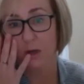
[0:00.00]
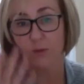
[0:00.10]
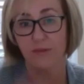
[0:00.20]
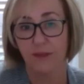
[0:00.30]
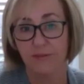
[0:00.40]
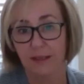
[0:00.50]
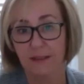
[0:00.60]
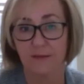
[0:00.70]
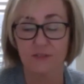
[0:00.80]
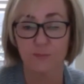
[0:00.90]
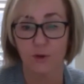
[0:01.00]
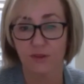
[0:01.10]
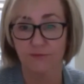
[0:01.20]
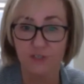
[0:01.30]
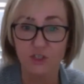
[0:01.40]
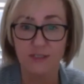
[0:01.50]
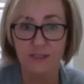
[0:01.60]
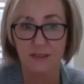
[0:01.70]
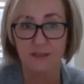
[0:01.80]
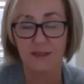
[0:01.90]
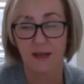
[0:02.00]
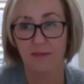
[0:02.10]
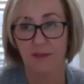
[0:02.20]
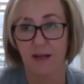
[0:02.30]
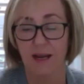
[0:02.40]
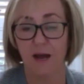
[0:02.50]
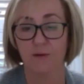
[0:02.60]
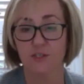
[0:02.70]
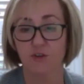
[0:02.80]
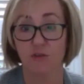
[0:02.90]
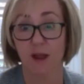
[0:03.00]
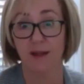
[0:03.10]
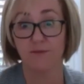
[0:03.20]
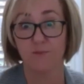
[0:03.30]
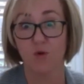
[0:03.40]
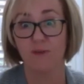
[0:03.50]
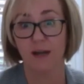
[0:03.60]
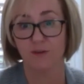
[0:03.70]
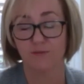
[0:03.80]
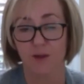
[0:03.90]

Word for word: We think that'll give us both efficiencies and then allow us to create even more value for our